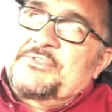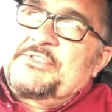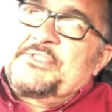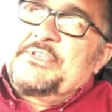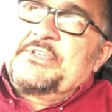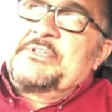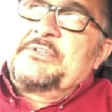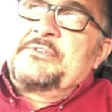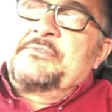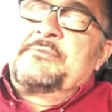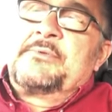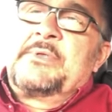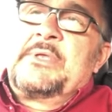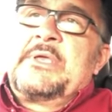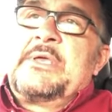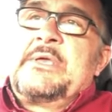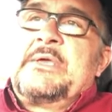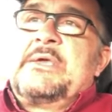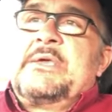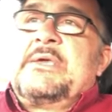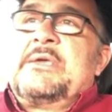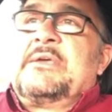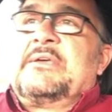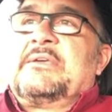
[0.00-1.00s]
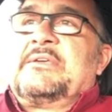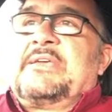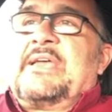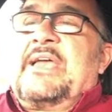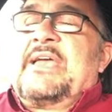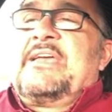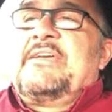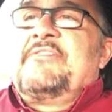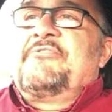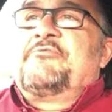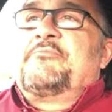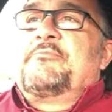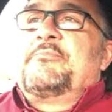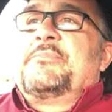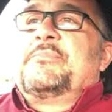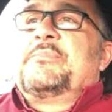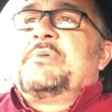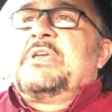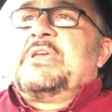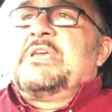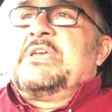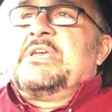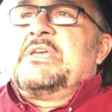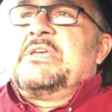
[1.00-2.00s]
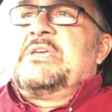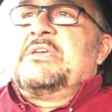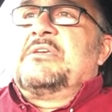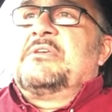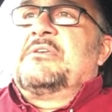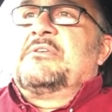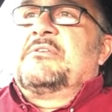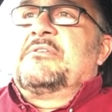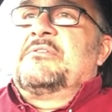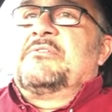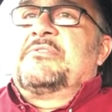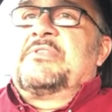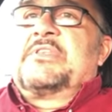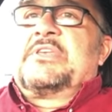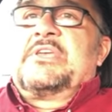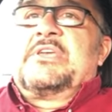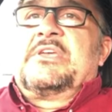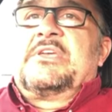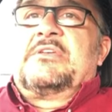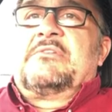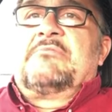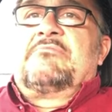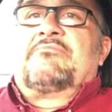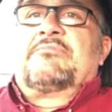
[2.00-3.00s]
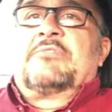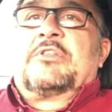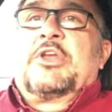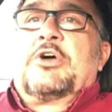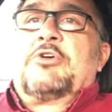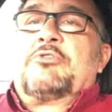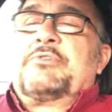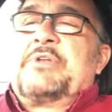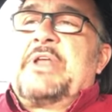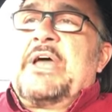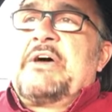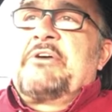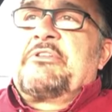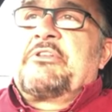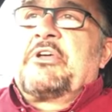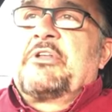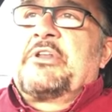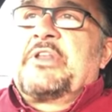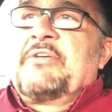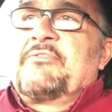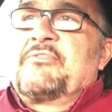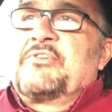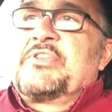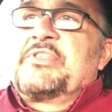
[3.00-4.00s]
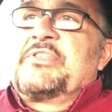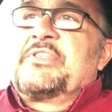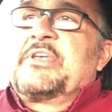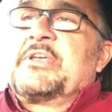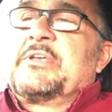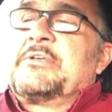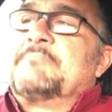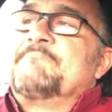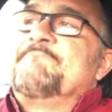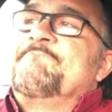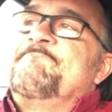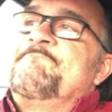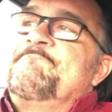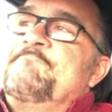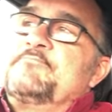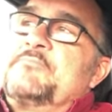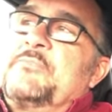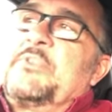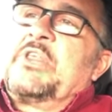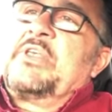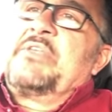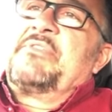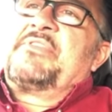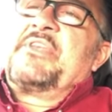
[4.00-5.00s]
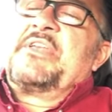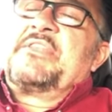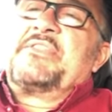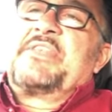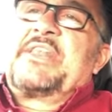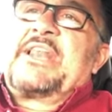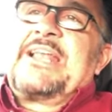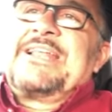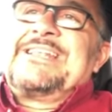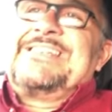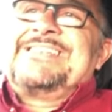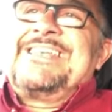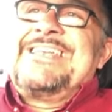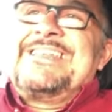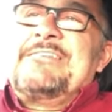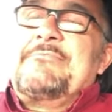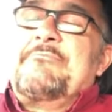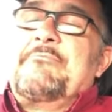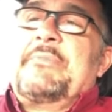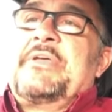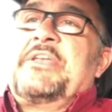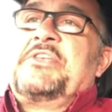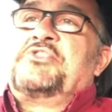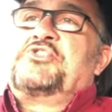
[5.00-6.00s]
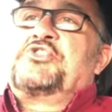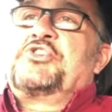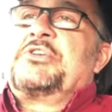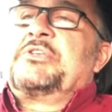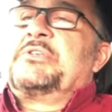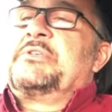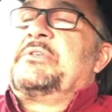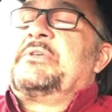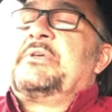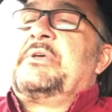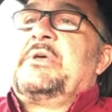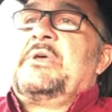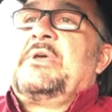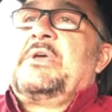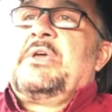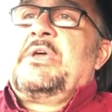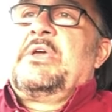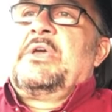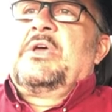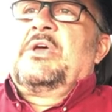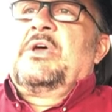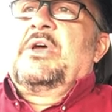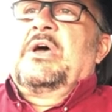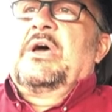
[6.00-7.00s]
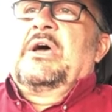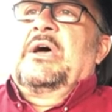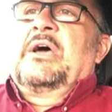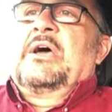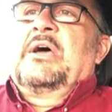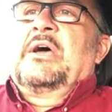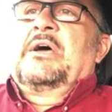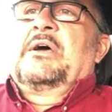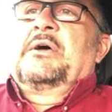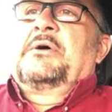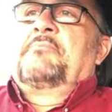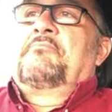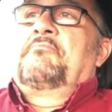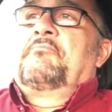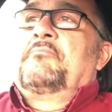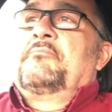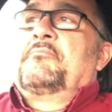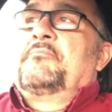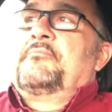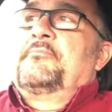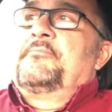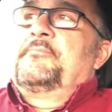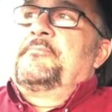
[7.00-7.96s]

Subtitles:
and gave me the lowdown on everything. The thing that I didn't mention, um,